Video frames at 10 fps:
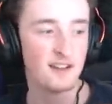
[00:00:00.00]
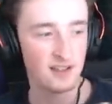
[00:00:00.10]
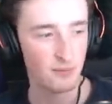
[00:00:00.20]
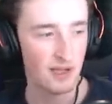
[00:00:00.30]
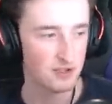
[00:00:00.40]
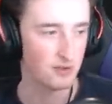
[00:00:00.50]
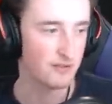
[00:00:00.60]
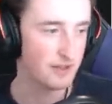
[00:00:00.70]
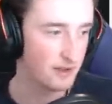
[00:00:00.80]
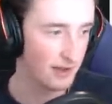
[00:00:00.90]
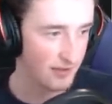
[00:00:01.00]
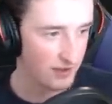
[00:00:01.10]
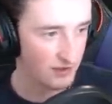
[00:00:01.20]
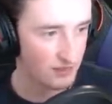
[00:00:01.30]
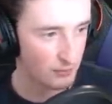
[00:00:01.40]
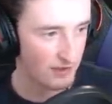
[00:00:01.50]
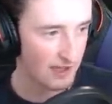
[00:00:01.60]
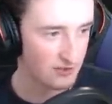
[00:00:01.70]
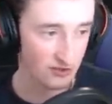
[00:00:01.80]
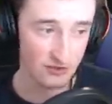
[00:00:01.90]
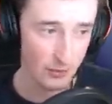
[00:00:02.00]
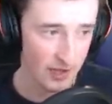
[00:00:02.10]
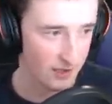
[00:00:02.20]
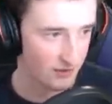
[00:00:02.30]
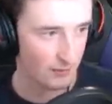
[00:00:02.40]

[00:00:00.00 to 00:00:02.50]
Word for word: compared to in a video like this, but that's just the way it is,